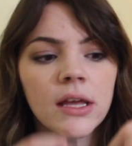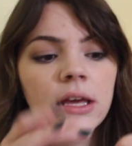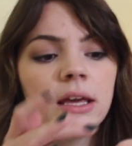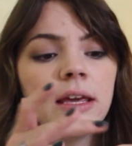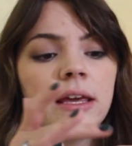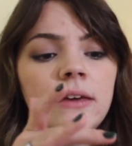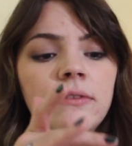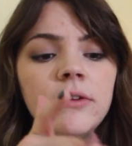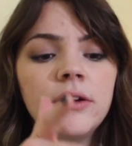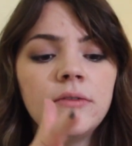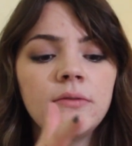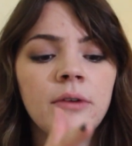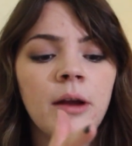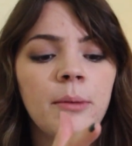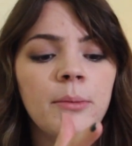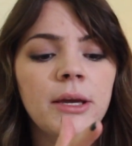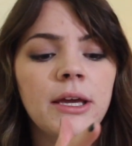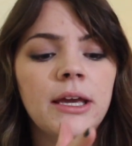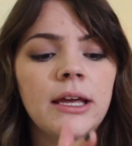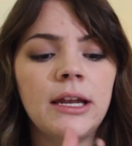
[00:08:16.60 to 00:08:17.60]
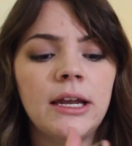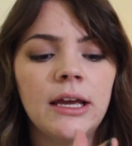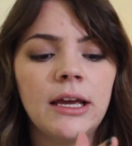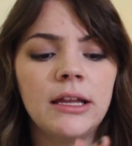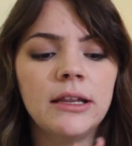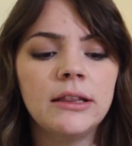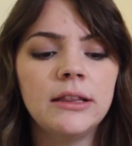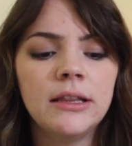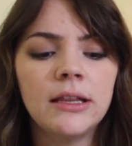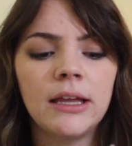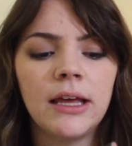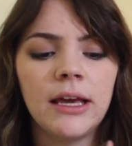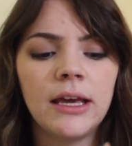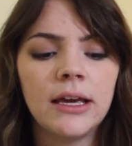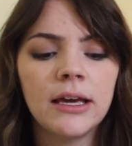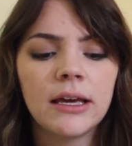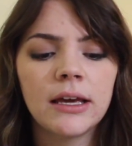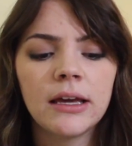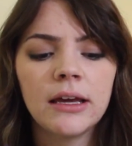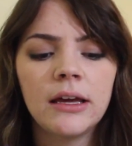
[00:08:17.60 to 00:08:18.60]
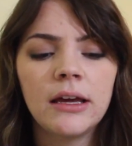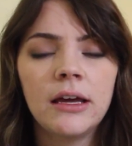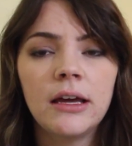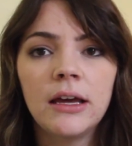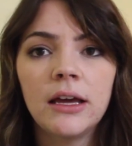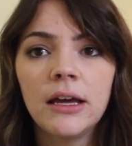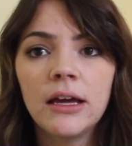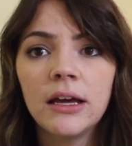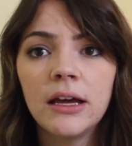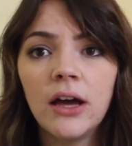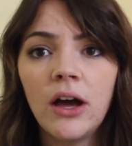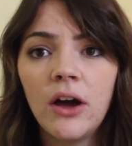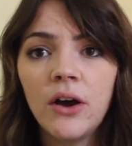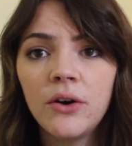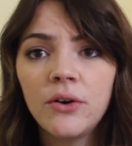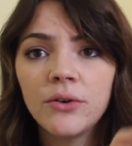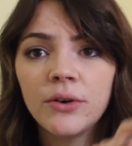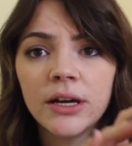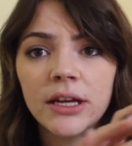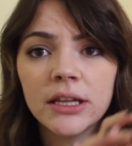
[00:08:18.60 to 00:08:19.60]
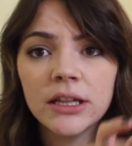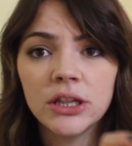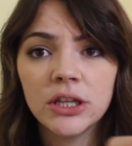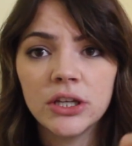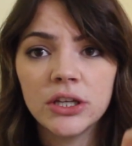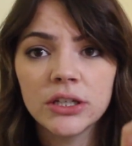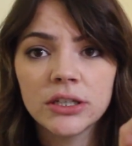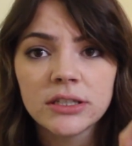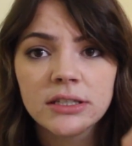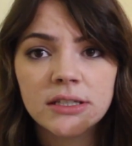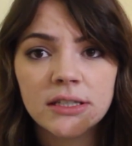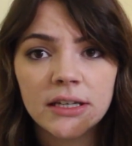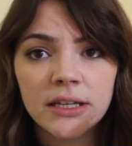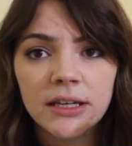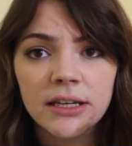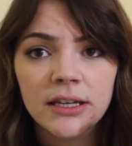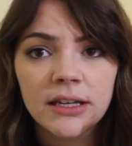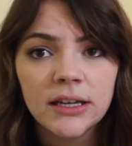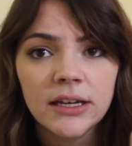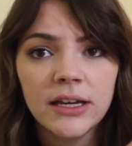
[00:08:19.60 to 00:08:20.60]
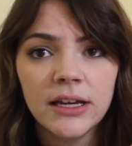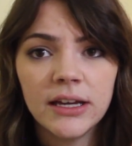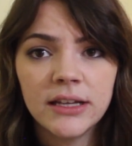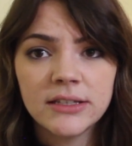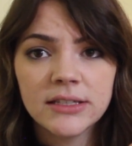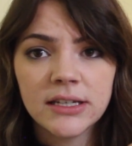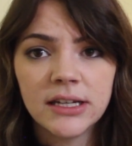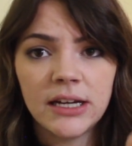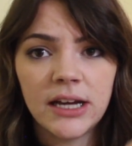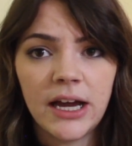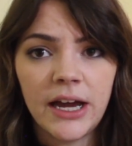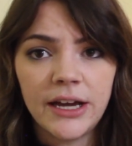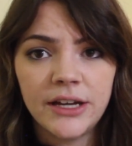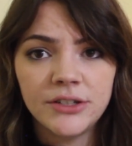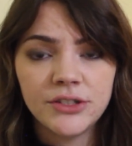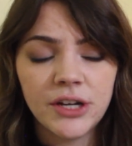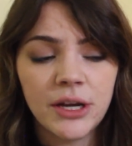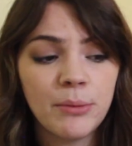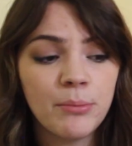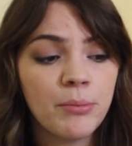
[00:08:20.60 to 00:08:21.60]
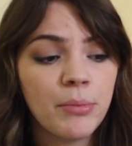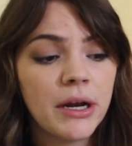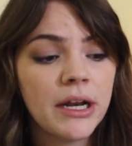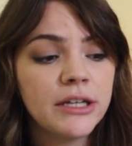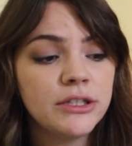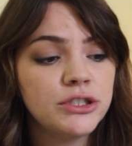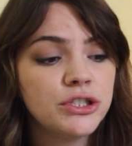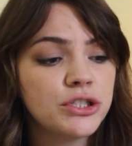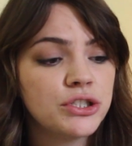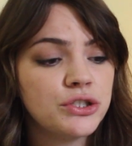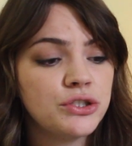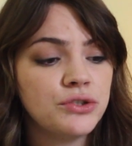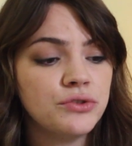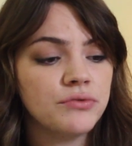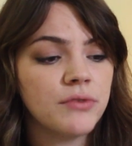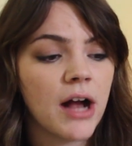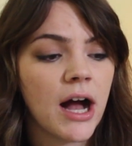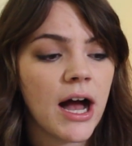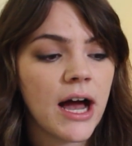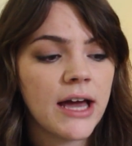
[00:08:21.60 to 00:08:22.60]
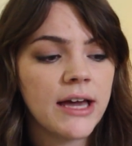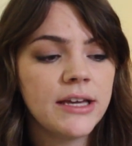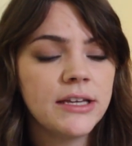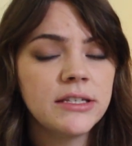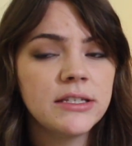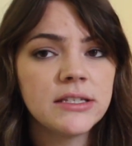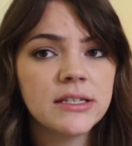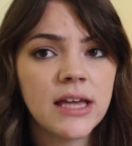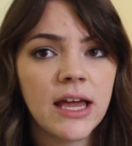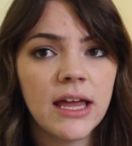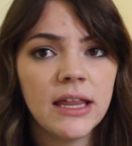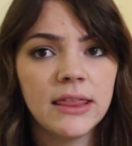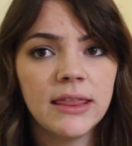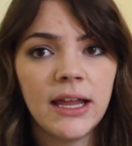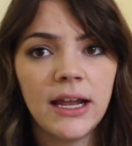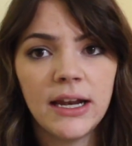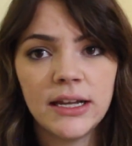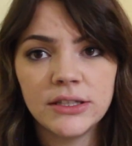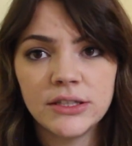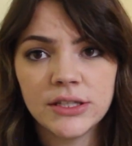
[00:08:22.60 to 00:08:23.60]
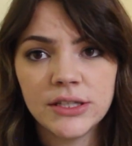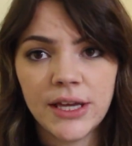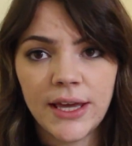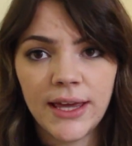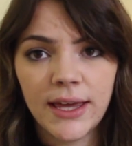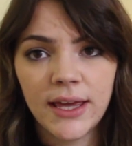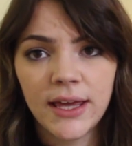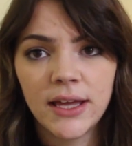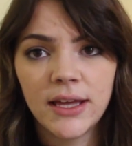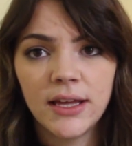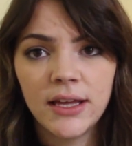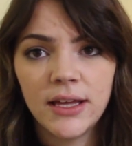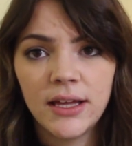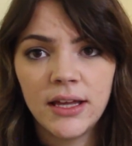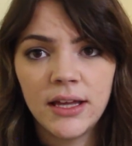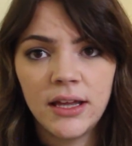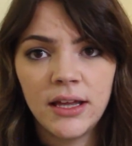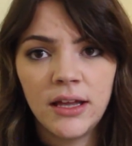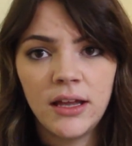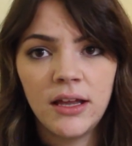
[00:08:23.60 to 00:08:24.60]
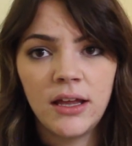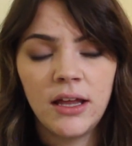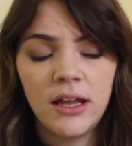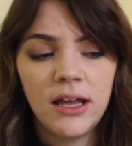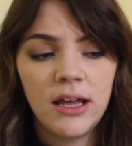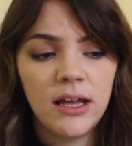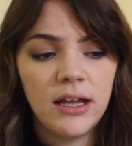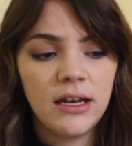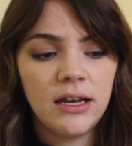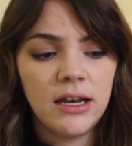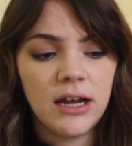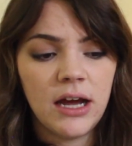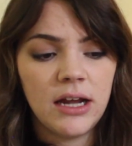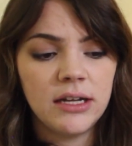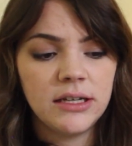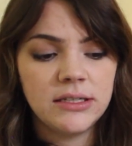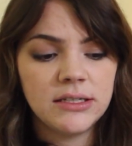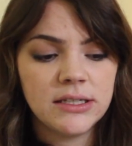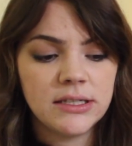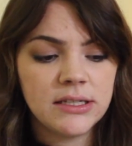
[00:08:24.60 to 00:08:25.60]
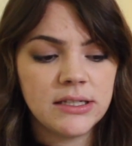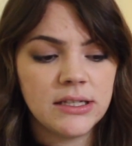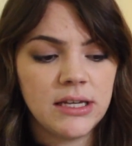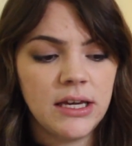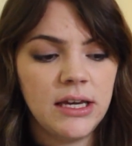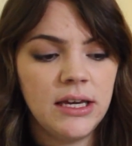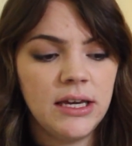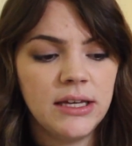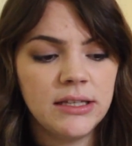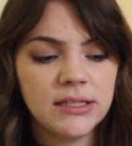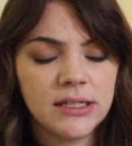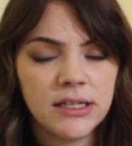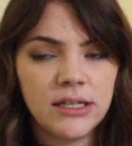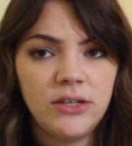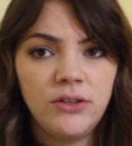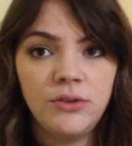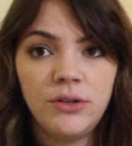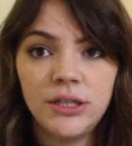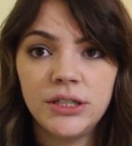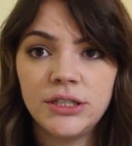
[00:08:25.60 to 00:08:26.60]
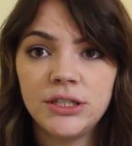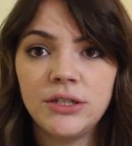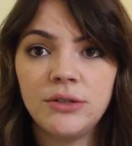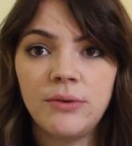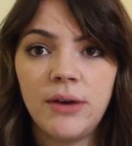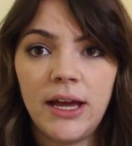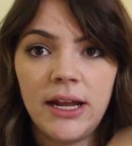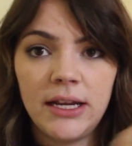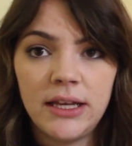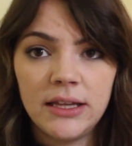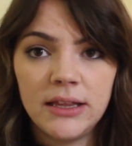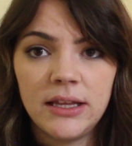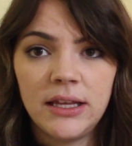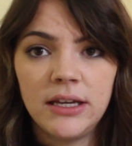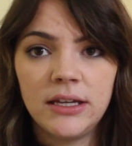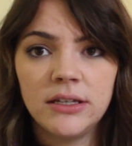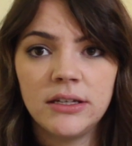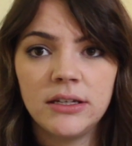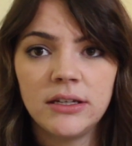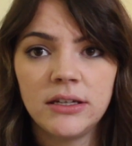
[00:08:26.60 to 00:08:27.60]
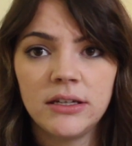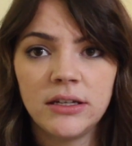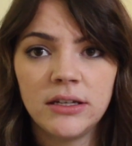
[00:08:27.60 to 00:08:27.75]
Even rubbing it in, like, oh, it looks like it's gonna hydrate, but it just dries and then it's like non-existent. It's like you didn't do anything.